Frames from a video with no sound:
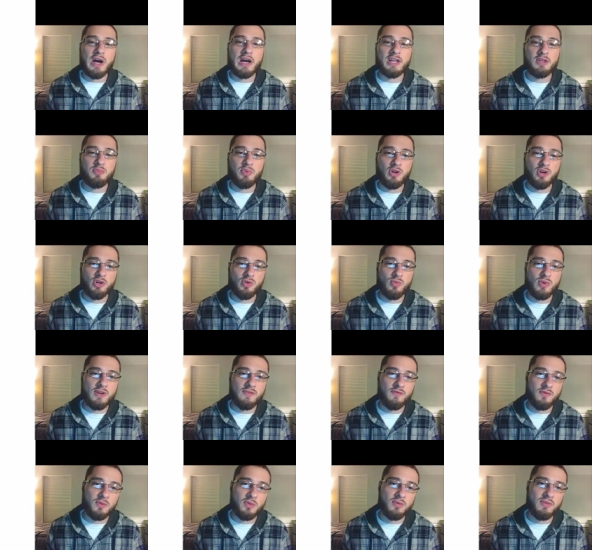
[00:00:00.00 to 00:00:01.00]
body part
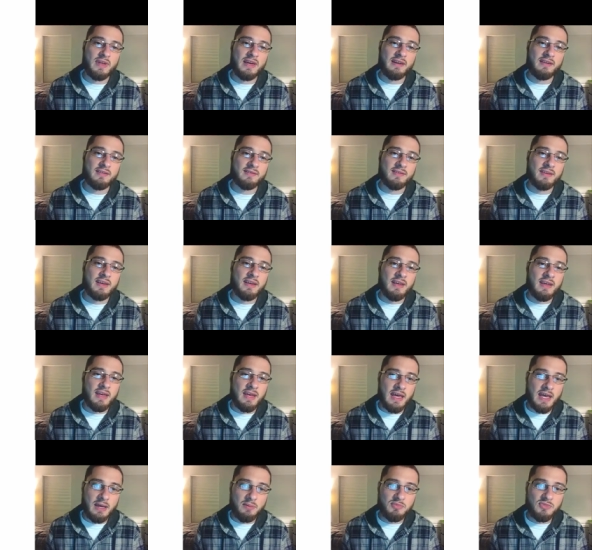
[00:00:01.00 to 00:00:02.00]
away from you. That is
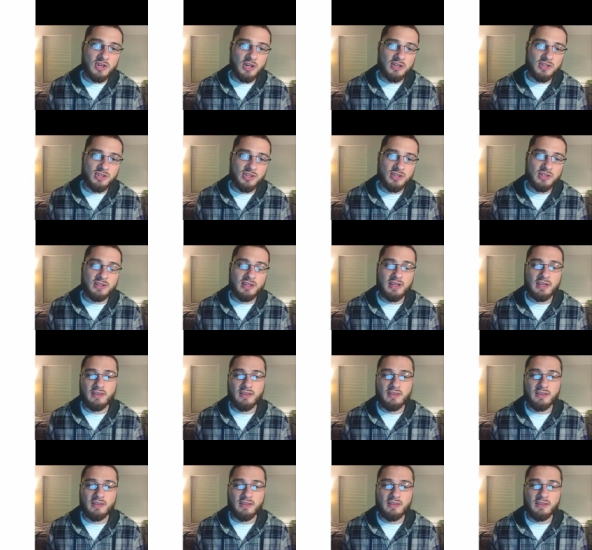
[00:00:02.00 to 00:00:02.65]
abduction.